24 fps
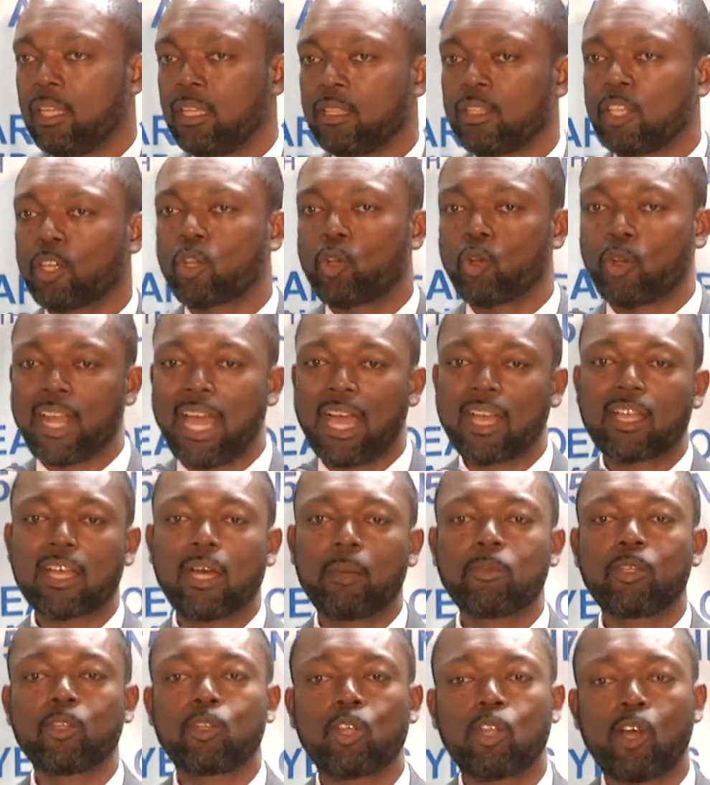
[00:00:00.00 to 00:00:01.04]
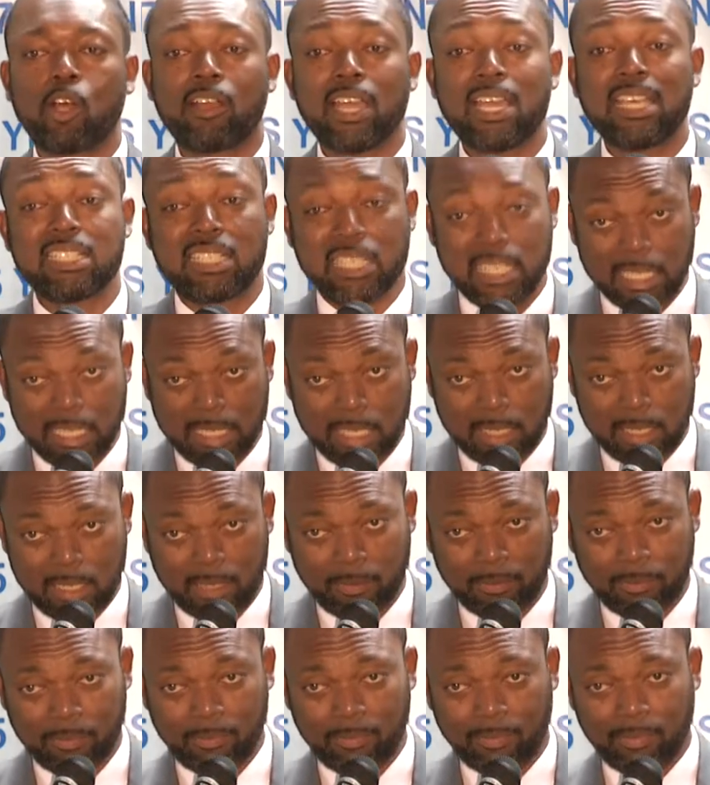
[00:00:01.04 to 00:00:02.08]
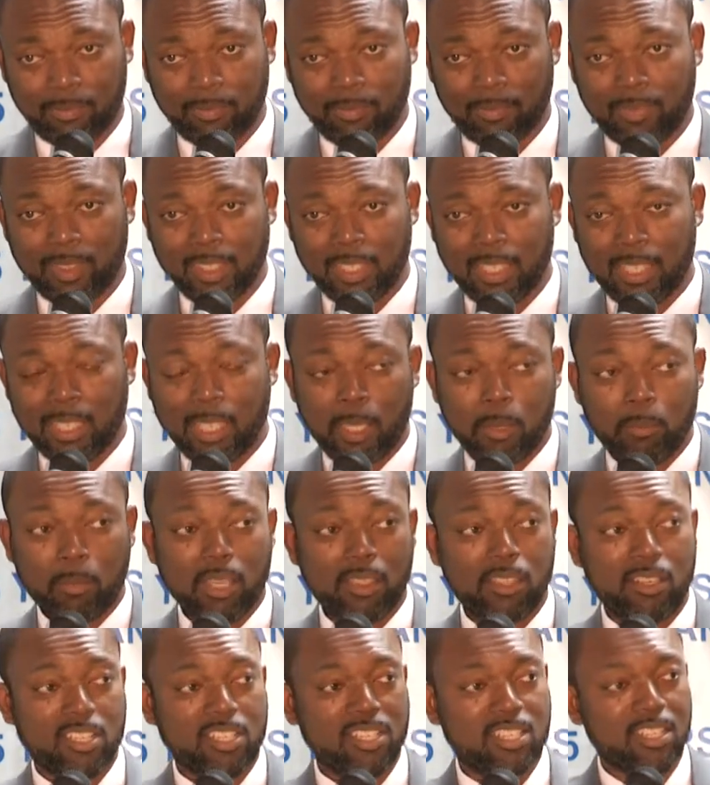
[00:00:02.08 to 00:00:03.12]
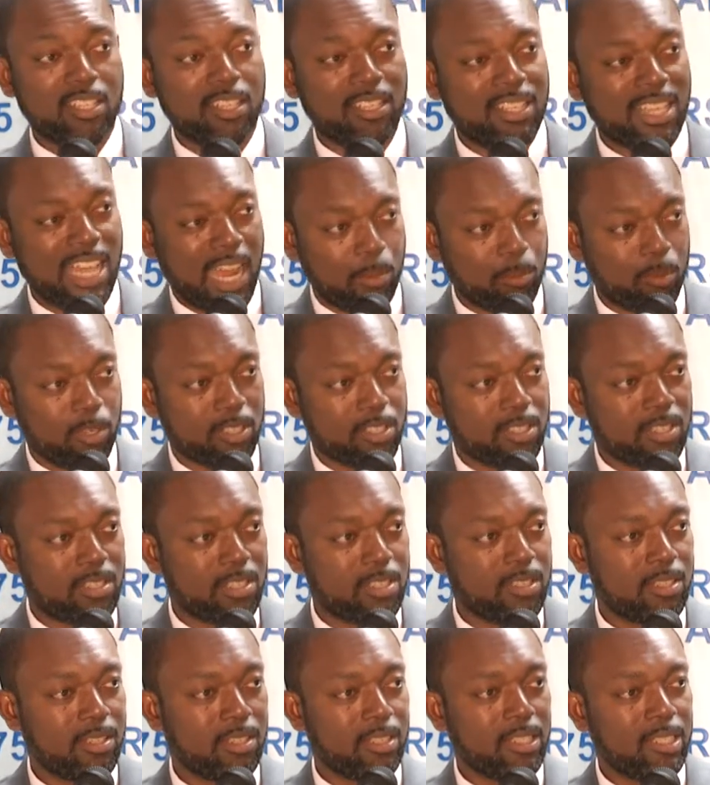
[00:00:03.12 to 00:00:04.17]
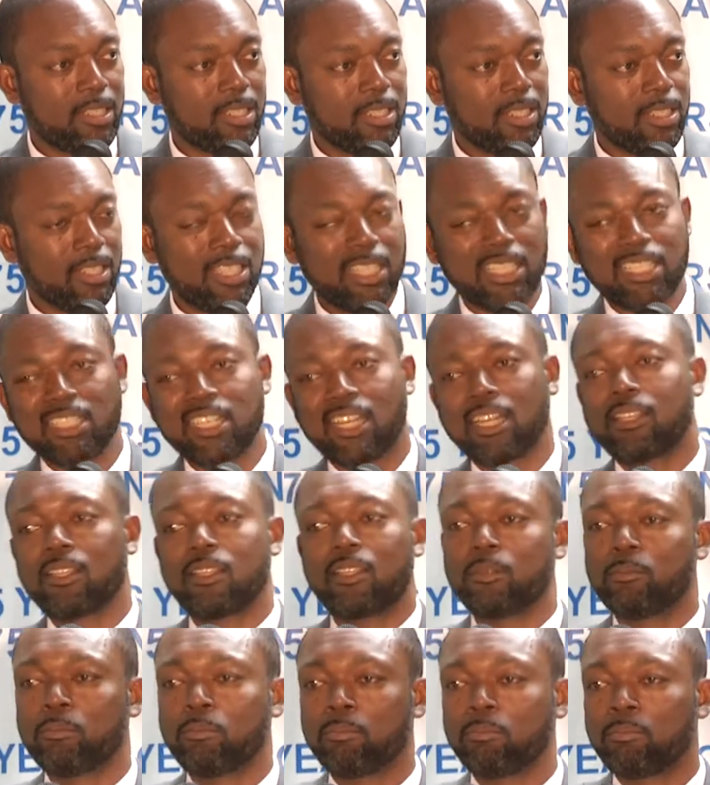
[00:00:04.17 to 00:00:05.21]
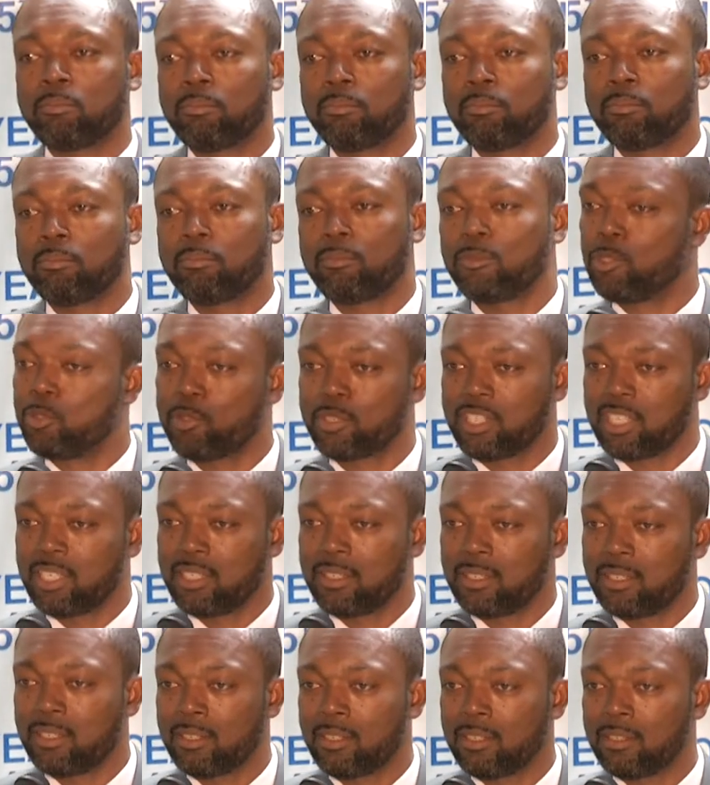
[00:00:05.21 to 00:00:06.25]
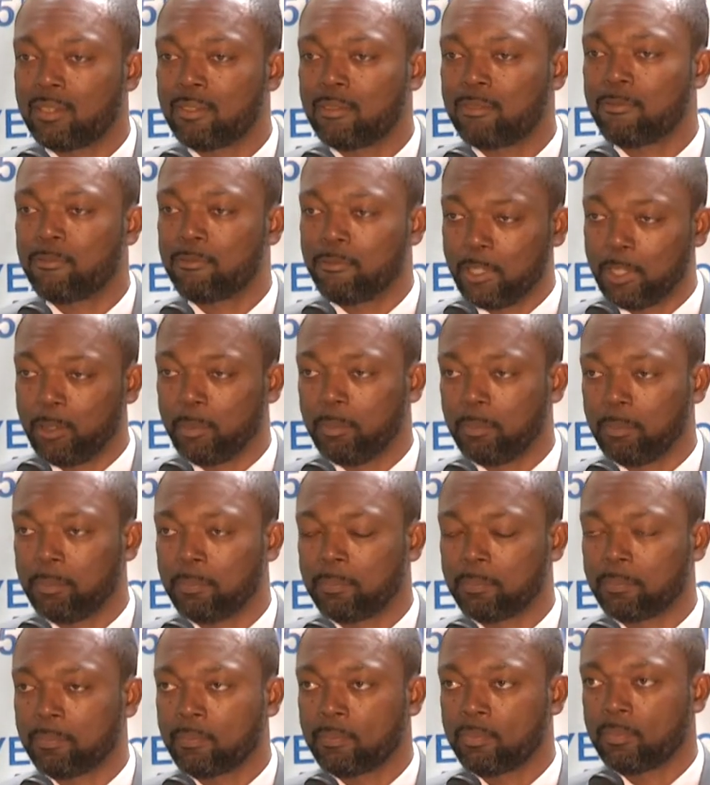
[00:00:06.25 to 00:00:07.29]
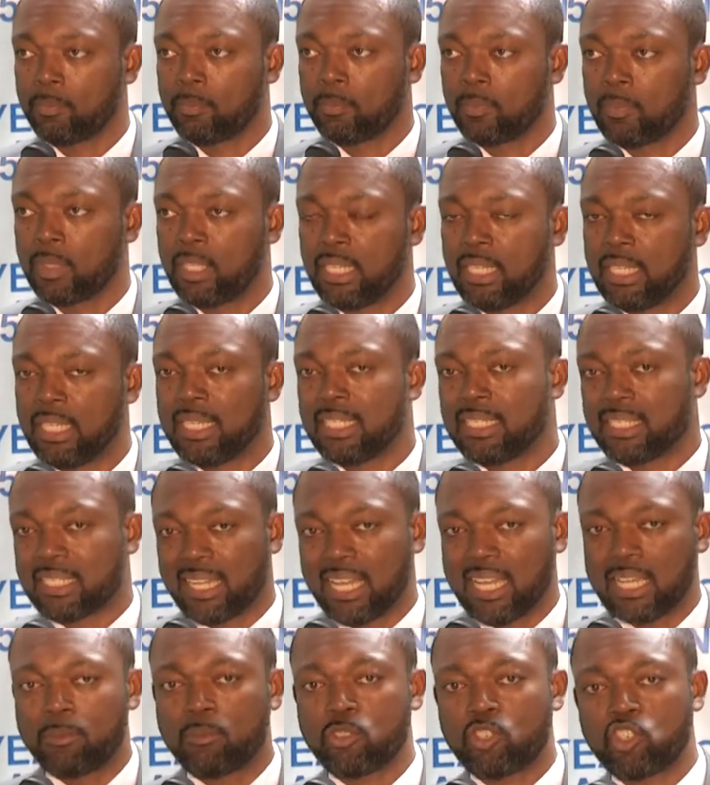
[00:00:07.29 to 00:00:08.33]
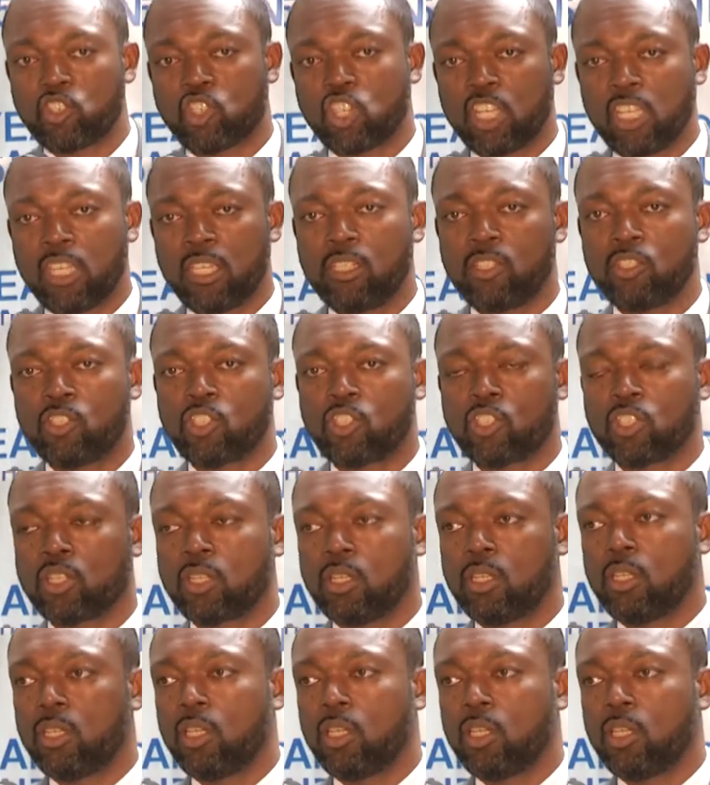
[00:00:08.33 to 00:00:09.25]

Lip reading: The Kodak company no longer exists, but there are still cameras, none of them using film. Times change.